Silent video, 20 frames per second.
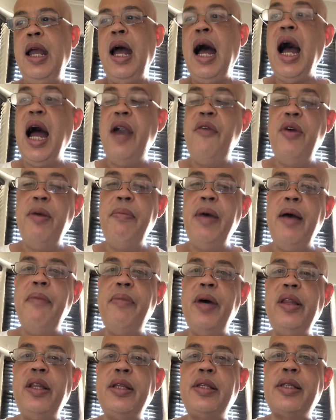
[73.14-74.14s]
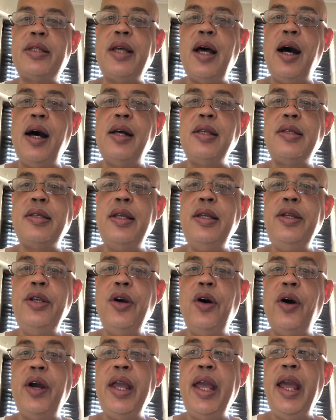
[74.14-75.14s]
I remember the stars in
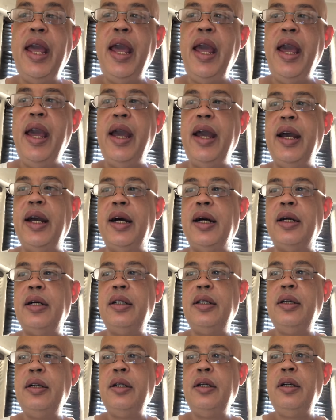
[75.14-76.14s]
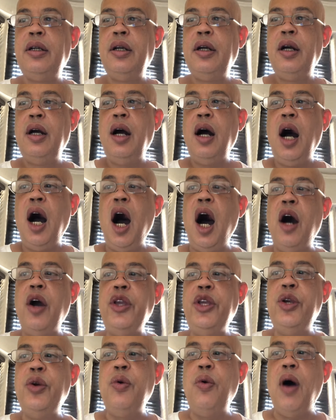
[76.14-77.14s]
your hair, how
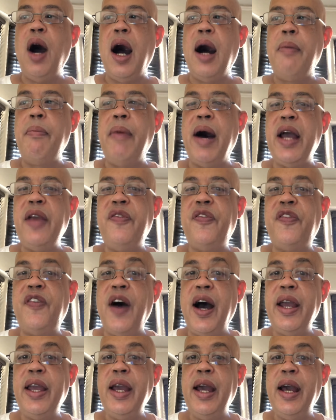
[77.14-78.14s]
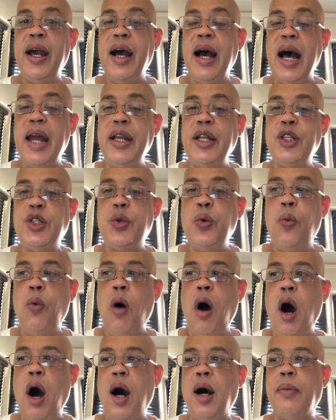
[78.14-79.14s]
you are my fire and its
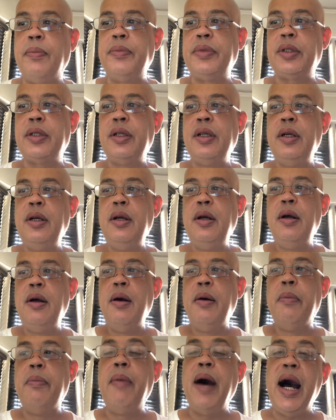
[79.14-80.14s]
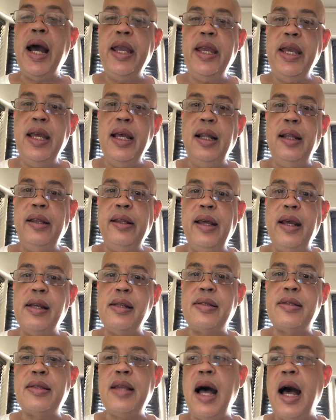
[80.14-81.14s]
warmth, my
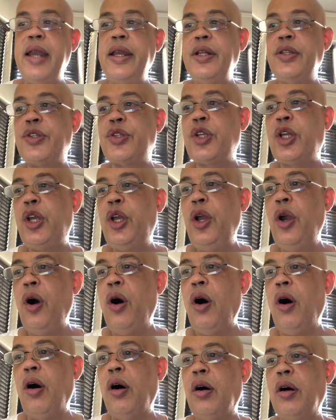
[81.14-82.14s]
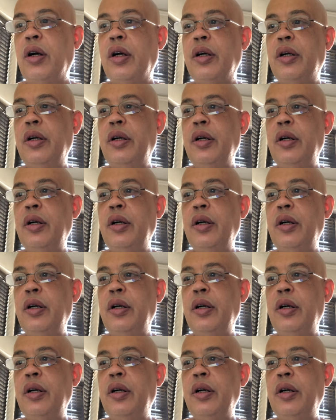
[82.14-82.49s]
illness and its cure.